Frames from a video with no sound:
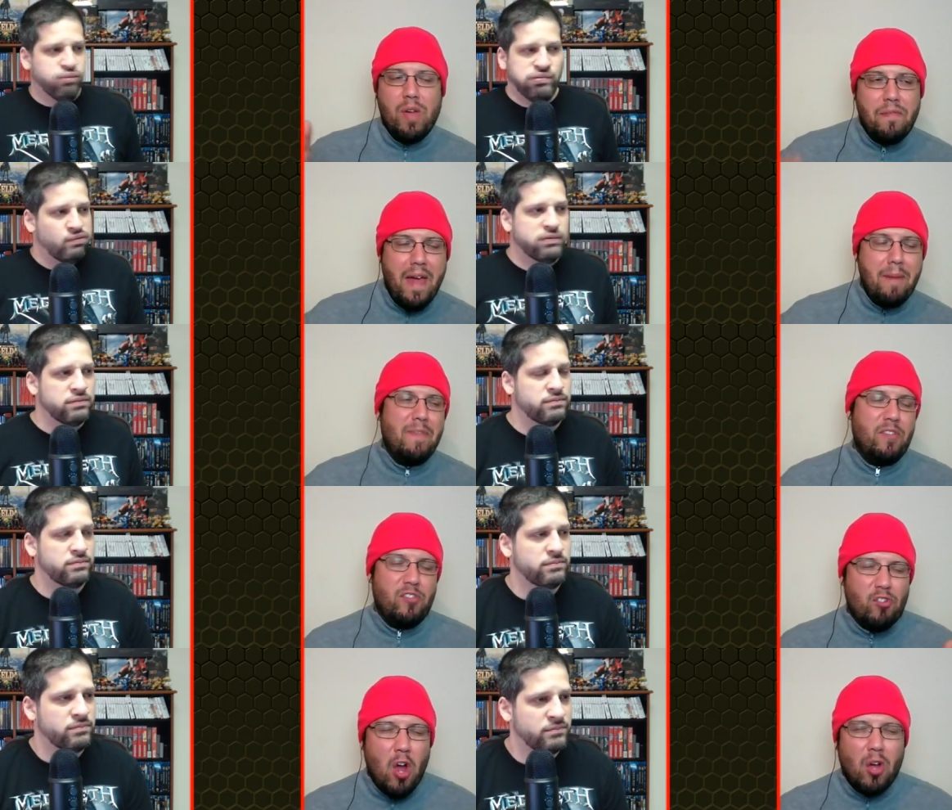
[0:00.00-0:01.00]
Speaker 1: We've
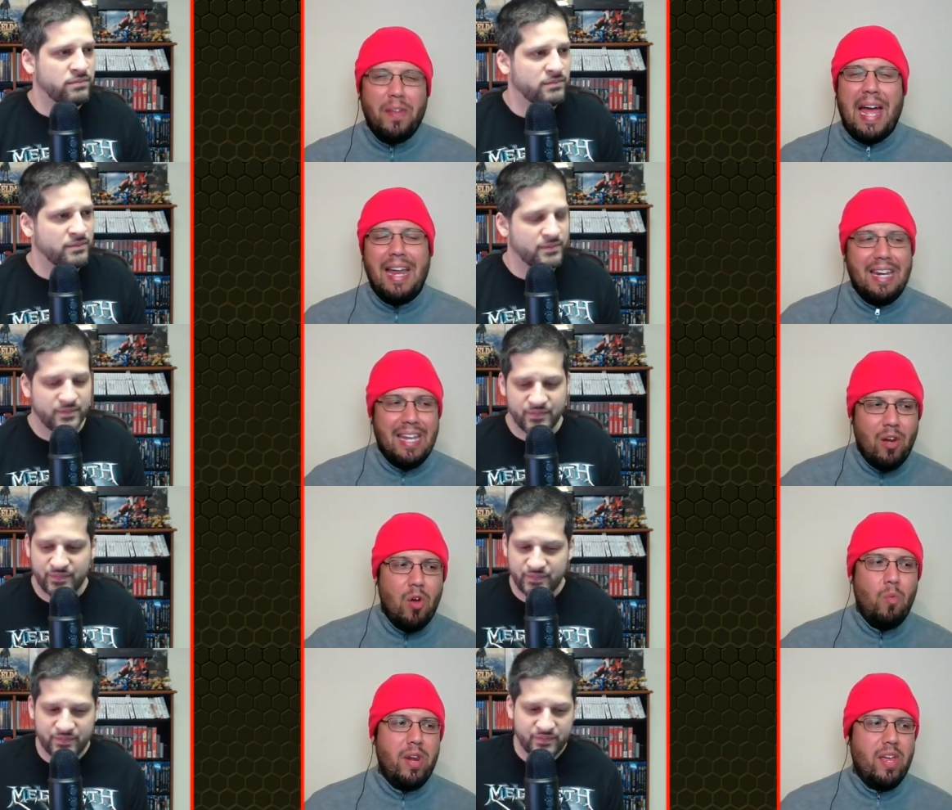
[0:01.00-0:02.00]
struggled a
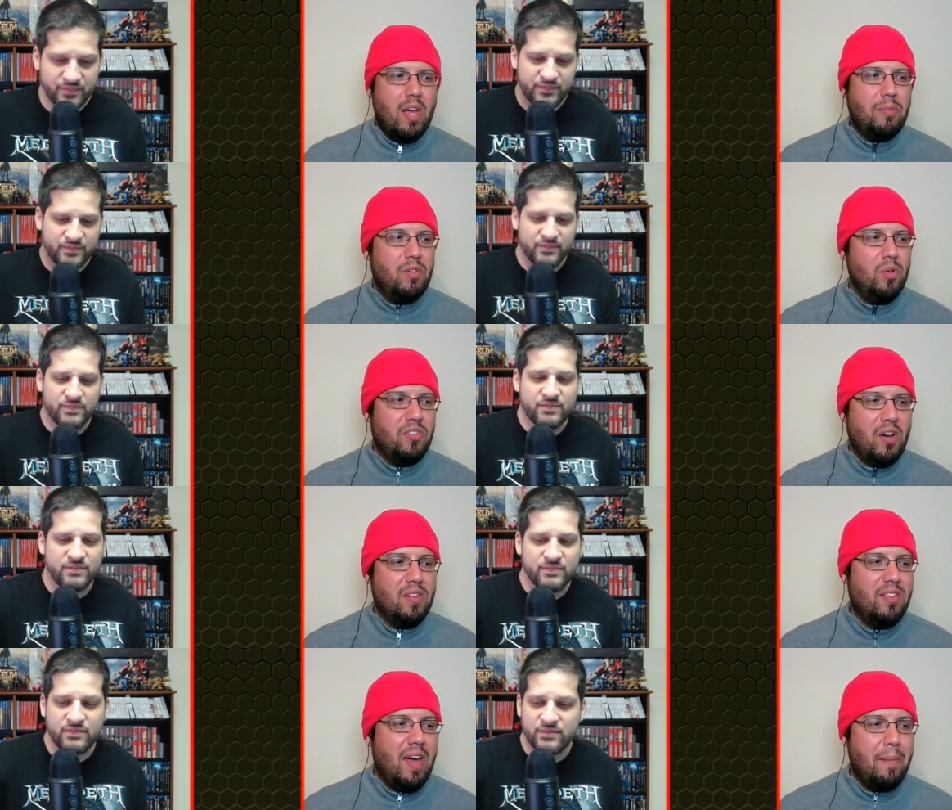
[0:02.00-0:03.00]
little when it comes to
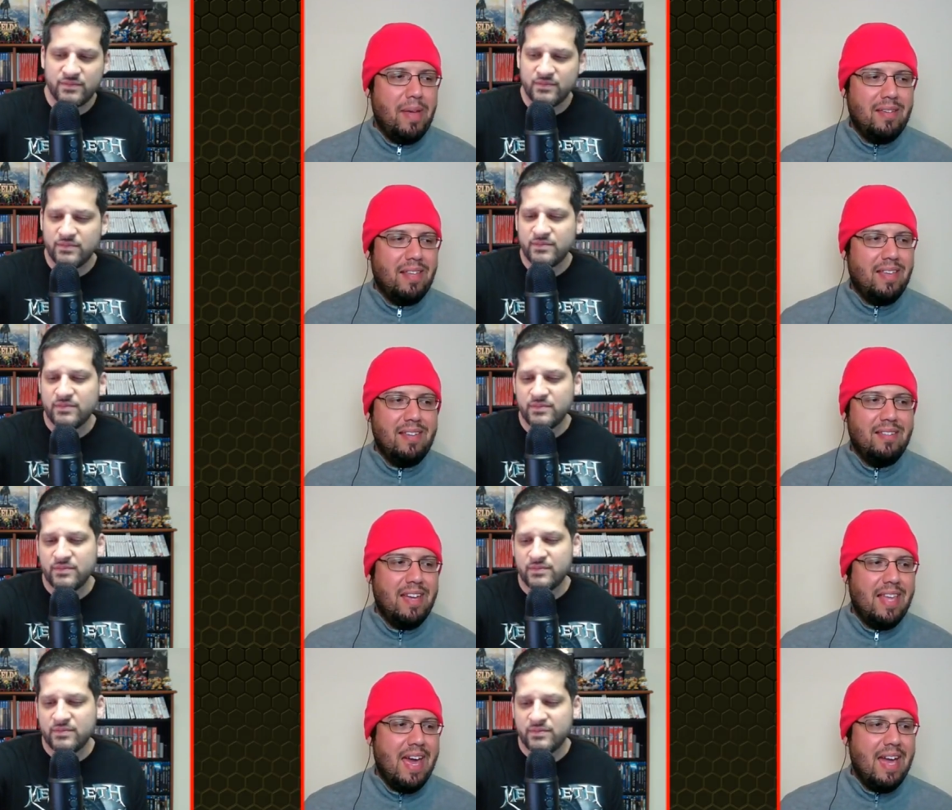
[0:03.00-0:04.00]
certain topics and things
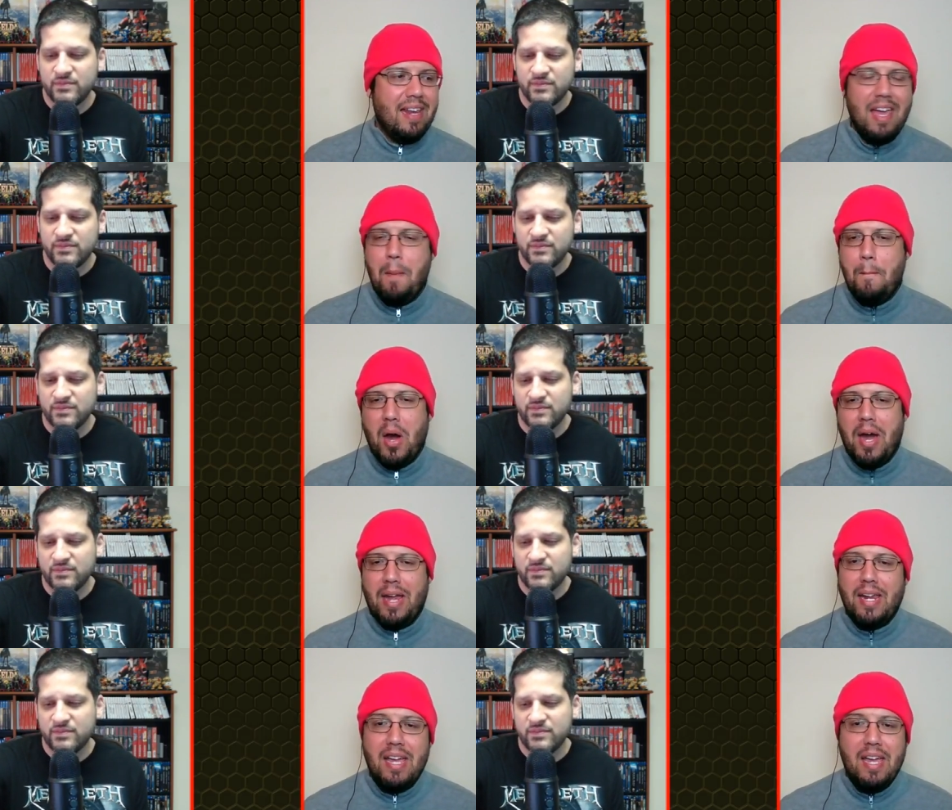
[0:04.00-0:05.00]
like that,
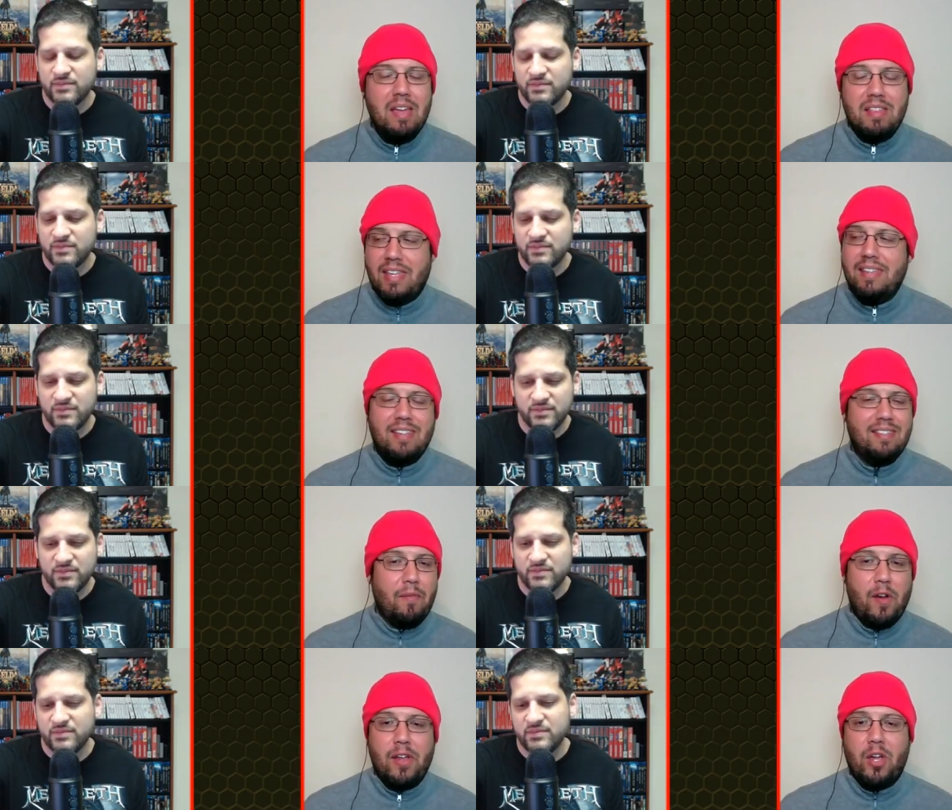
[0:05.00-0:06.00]
but this is
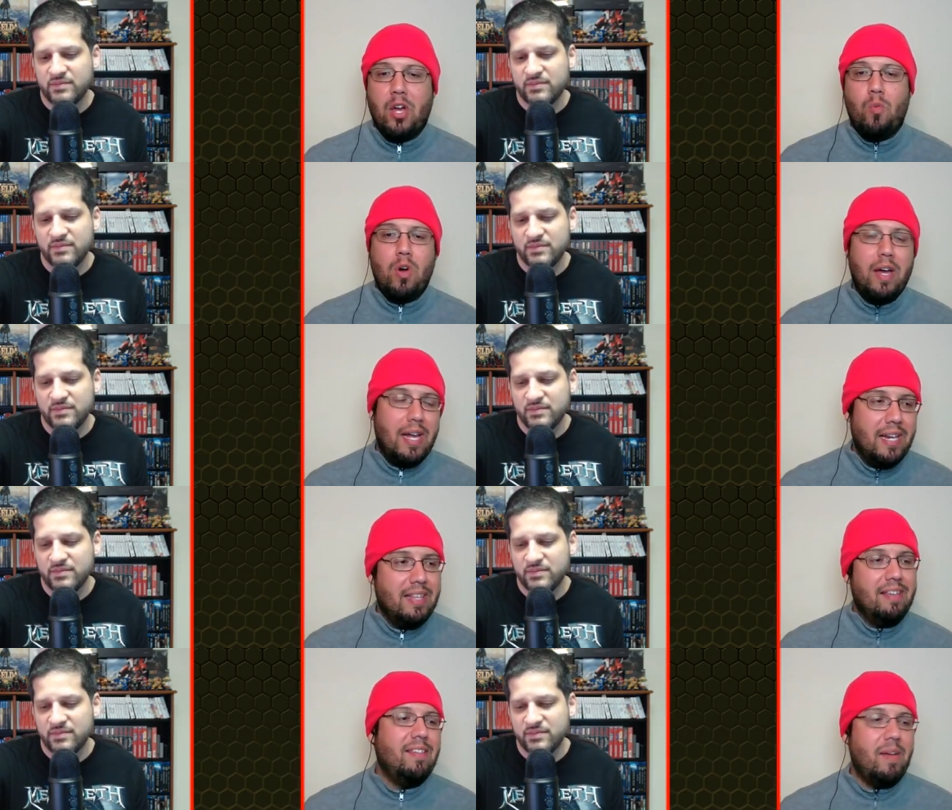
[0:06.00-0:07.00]
a very good
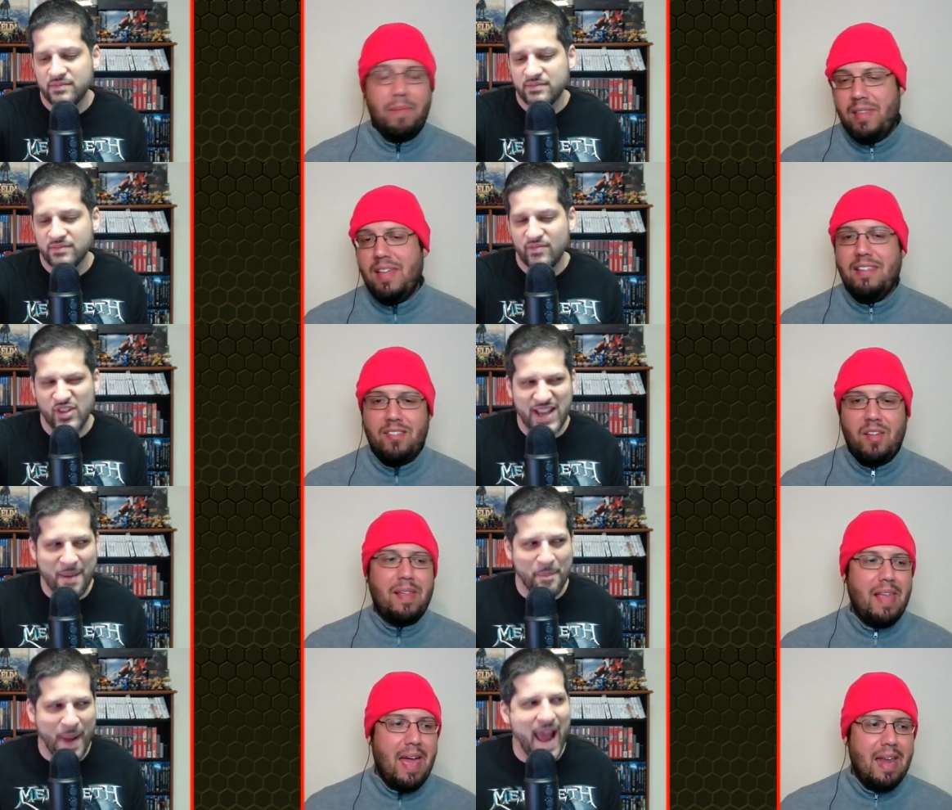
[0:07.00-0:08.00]
one. This is
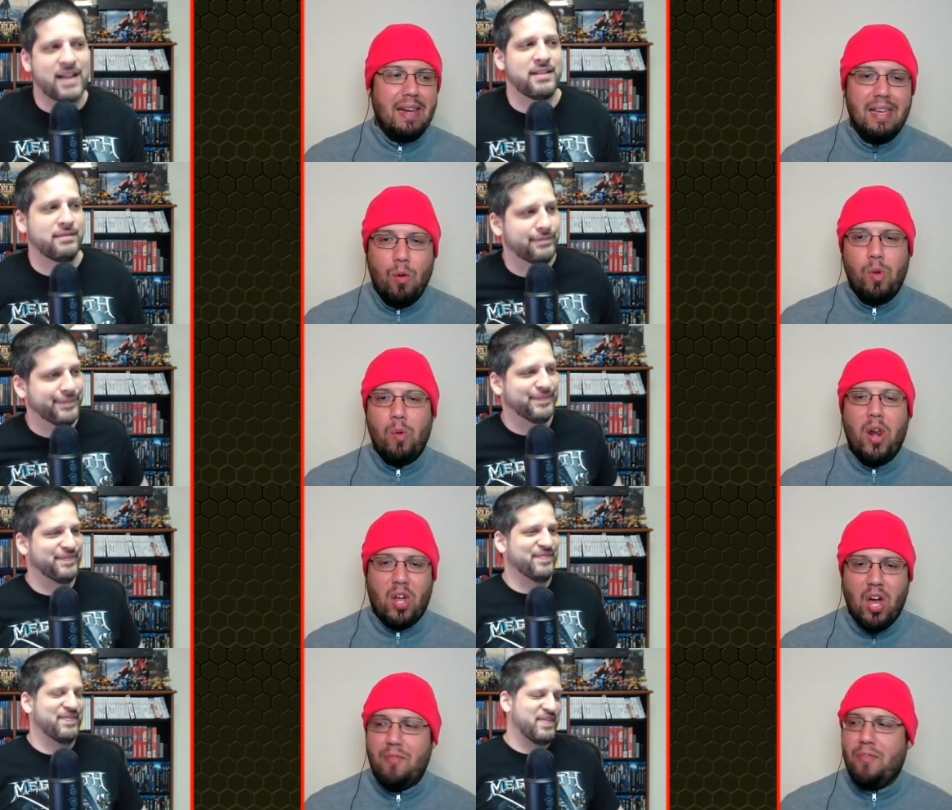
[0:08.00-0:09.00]
something that we want
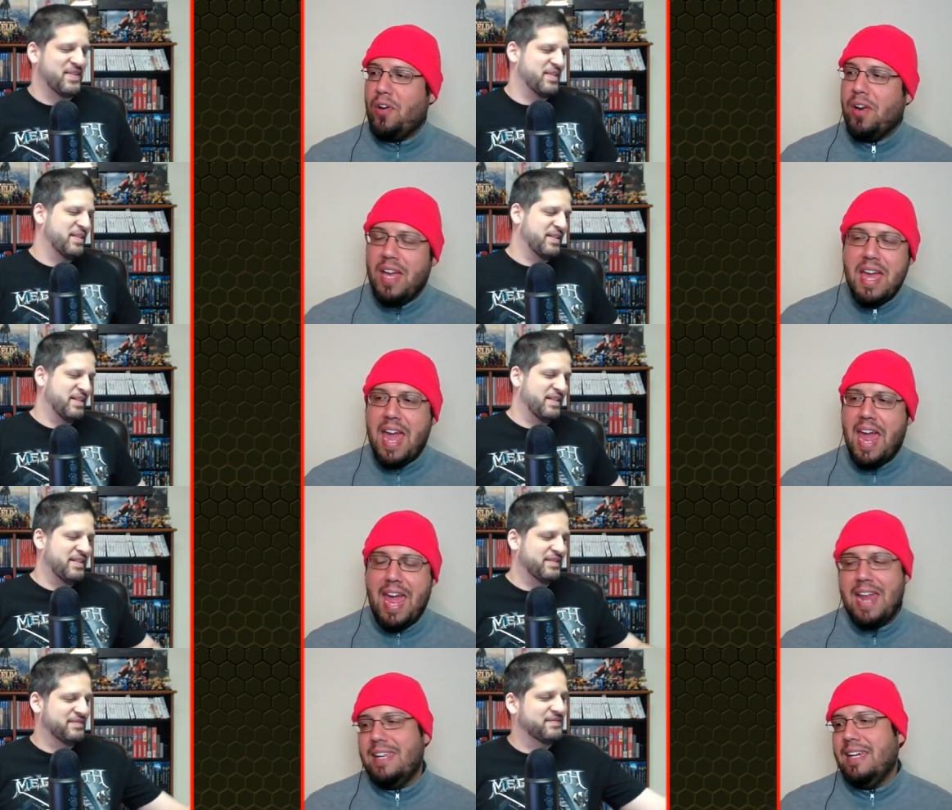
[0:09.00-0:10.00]
to cover,
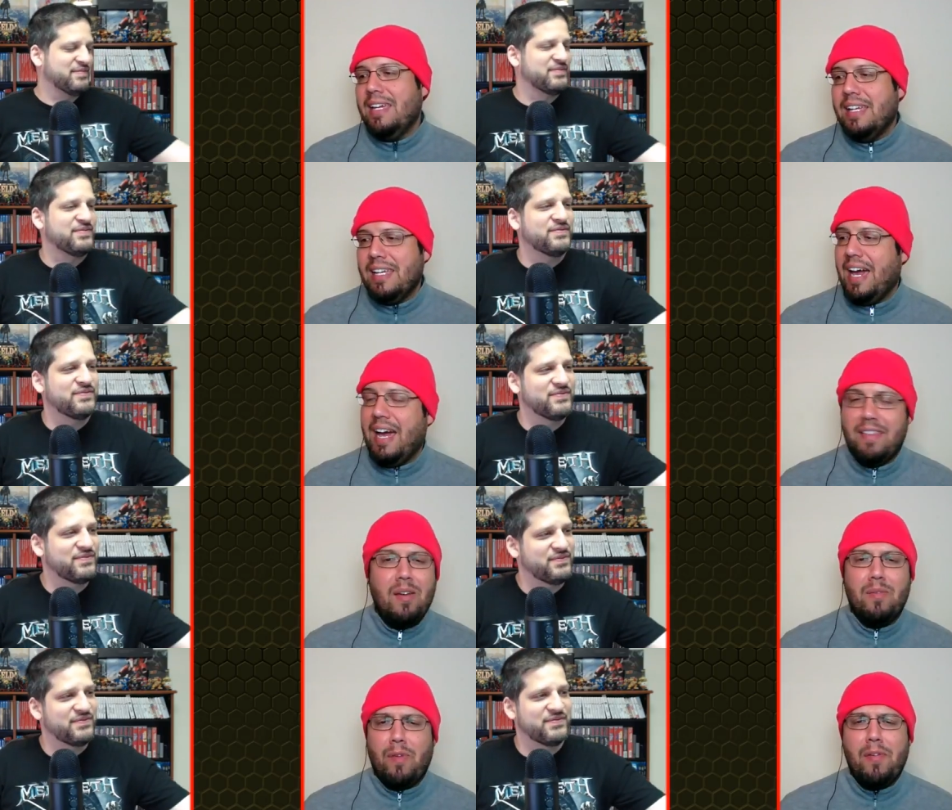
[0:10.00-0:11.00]
and
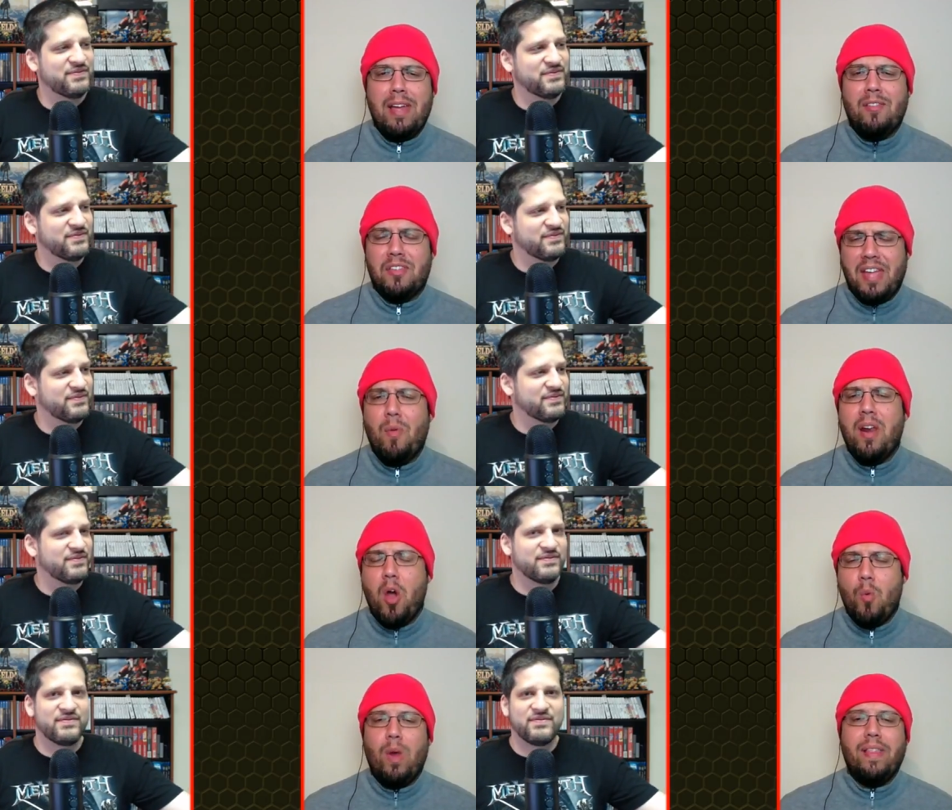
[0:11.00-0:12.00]
very interesting. I want
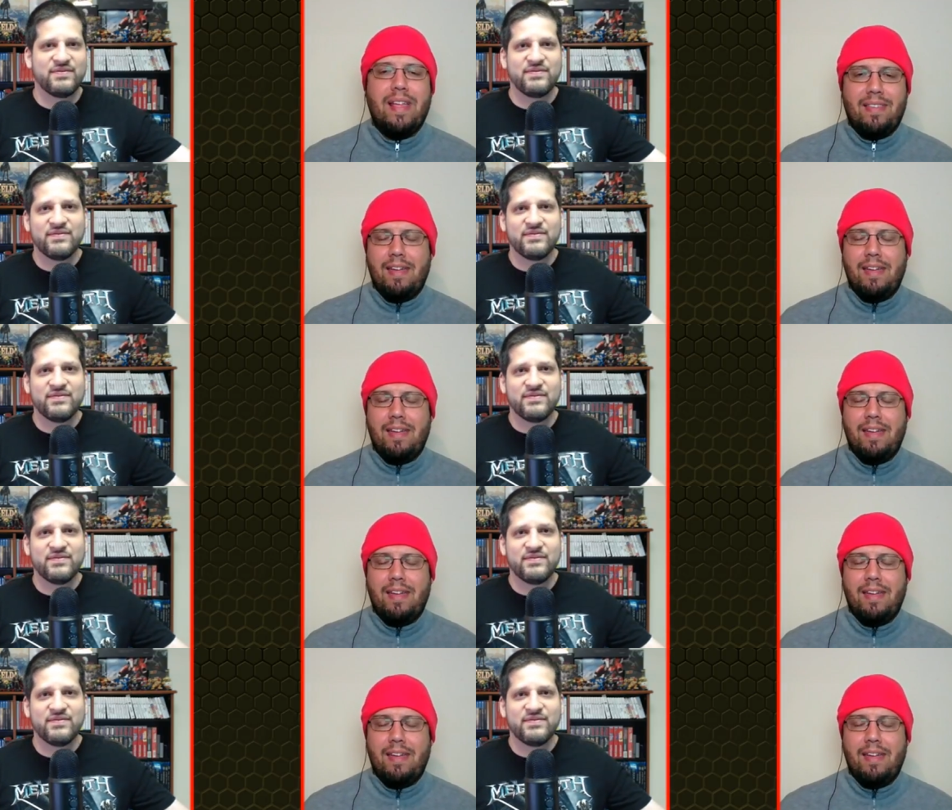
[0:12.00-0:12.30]
to know what